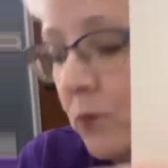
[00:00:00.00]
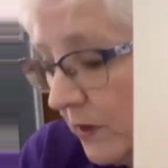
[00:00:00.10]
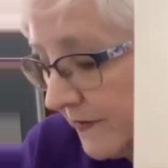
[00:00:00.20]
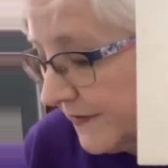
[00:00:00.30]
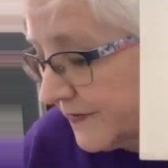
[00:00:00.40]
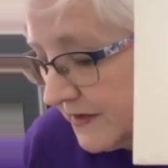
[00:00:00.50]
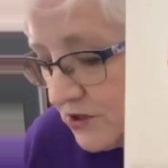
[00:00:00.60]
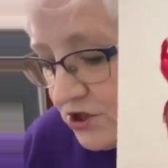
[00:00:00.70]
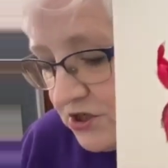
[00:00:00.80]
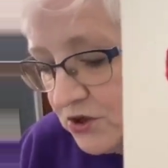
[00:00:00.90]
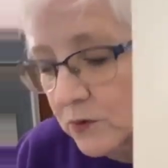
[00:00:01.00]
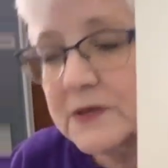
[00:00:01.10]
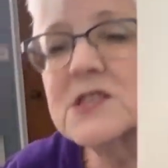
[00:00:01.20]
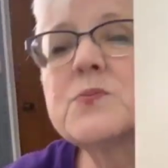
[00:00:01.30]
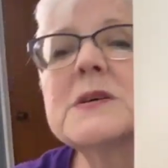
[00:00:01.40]
One of the things she
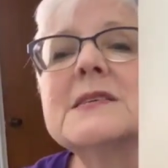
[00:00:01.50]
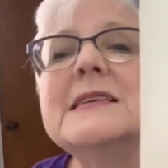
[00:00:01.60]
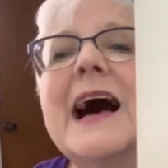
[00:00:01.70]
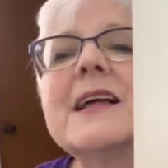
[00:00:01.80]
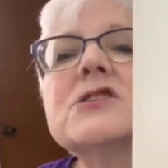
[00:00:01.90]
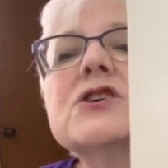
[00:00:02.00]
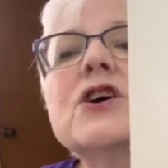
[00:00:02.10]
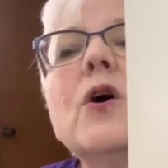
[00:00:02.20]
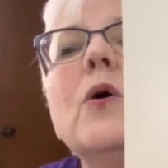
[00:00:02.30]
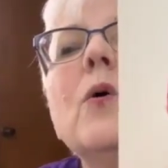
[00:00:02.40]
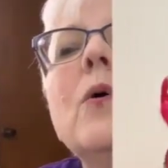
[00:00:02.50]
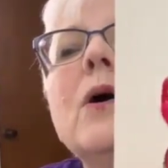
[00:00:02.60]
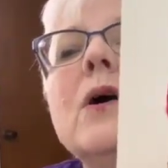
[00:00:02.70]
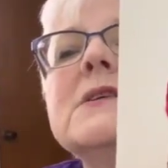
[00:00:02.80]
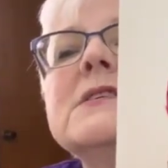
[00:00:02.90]
told us was not to
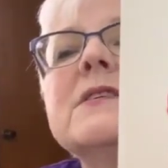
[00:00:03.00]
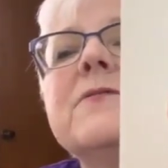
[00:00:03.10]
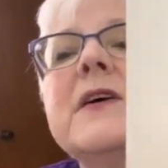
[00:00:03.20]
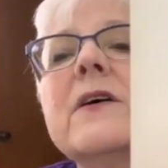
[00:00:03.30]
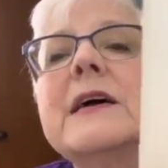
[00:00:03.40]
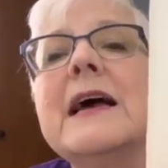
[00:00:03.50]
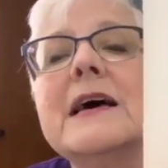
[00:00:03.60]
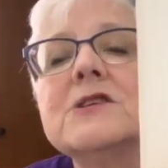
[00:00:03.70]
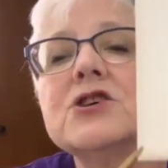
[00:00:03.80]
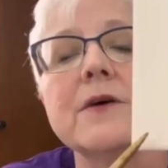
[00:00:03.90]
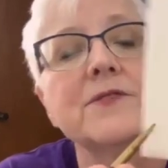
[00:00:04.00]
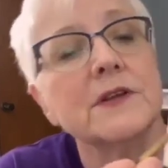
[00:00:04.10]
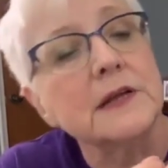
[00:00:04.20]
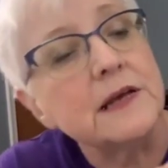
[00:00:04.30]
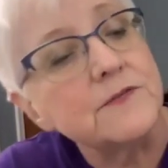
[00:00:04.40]
go to the very edge of
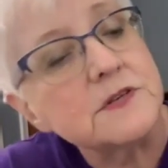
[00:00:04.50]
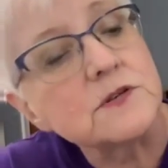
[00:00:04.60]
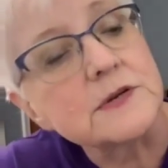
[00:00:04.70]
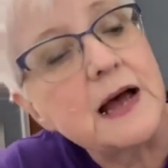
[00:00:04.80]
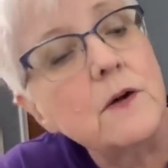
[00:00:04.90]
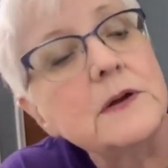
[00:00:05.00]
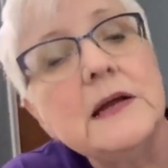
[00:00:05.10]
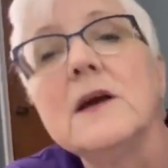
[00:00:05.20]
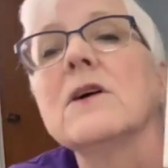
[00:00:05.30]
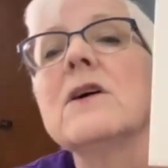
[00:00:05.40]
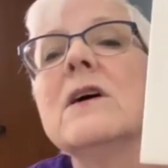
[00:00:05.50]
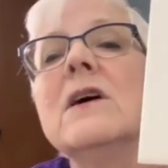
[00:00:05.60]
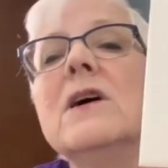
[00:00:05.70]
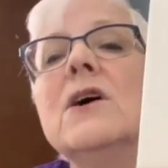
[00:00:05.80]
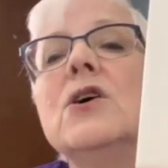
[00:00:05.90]
the leaf. So down
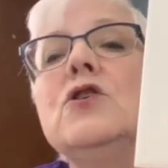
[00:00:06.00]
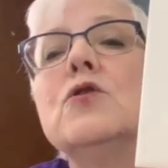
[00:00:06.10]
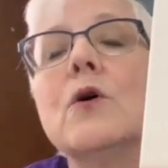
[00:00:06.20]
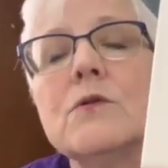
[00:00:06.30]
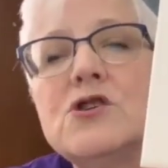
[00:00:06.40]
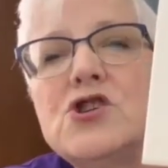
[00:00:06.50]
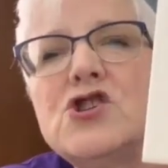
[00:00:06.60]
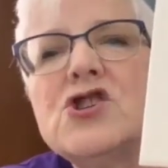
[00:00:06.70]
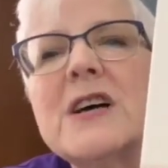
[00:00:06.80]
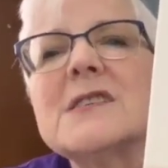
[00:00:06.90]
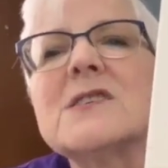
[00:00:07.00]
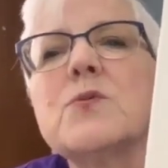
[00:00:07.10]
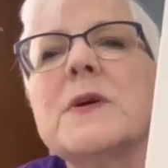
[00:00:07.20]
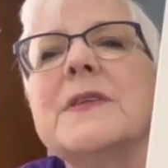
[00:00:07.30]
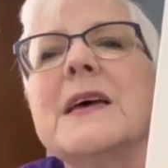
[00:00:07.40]
here, you go
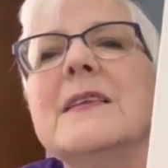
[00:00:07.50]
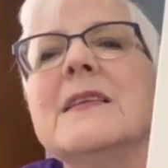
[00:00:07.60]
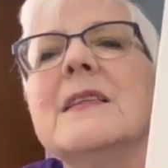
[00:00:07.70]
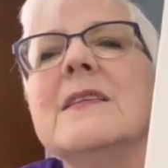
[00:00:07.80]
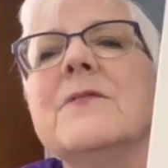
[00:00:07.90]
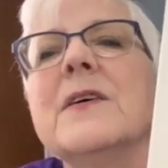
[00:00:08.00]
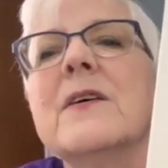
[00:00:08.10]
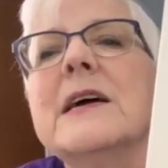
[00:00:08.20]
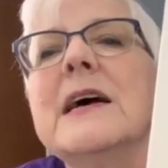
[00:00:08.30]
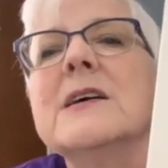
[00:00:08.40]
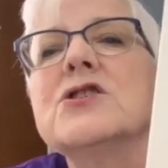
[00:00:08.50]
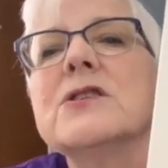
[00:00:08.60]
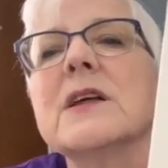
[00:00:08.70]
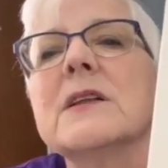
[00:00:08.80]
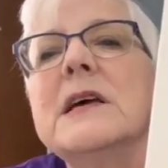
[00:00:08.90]
just within the very
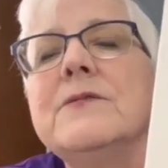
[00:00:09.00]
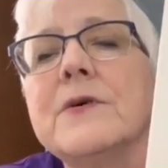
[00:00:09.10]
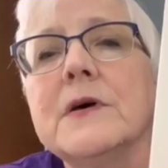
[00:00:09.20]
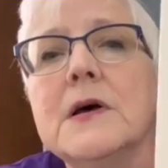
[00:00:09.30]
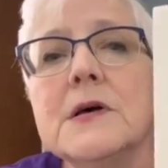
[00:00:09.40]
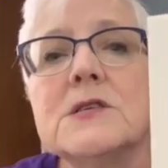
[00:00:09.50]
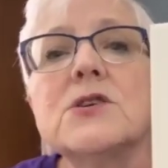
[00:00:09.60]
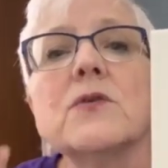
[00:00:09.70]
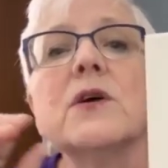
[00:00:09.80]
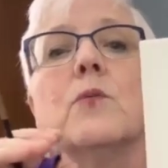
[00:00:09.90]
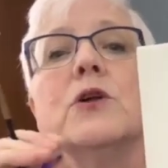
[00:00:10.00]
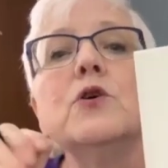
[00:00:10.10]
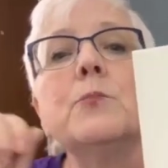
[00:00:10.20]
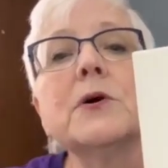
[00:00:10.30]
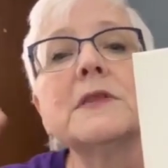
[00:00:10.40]
edge of the leaf so that
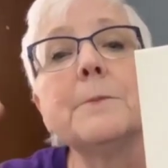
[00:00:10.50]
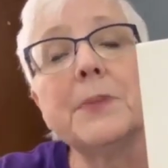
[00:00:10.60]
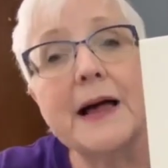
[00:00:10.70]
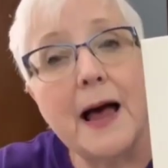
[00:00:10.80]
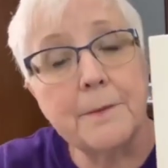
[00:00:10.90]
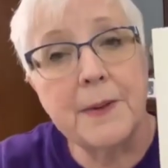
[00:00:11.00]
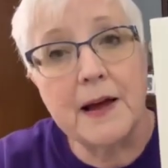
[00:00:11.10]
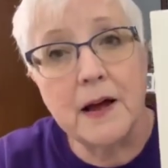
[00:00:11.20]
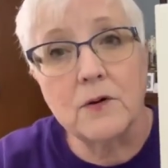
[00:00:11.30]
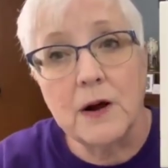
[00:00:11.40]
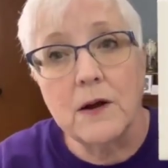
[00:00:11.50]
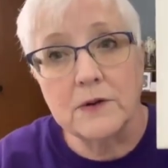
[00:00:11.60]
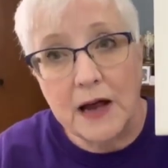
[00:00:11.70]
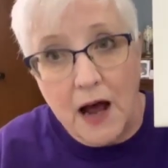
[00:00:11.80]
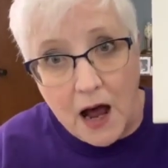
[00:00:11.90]
when you put the black
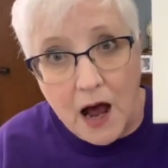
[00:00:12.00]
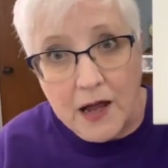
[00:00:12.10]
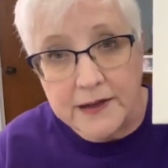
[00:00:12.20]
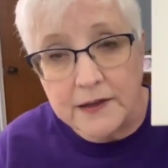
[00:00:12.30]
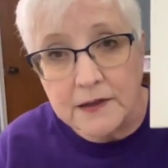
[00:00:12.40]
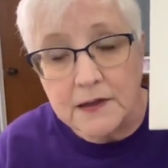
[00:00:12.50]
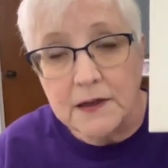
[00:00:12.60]
background on,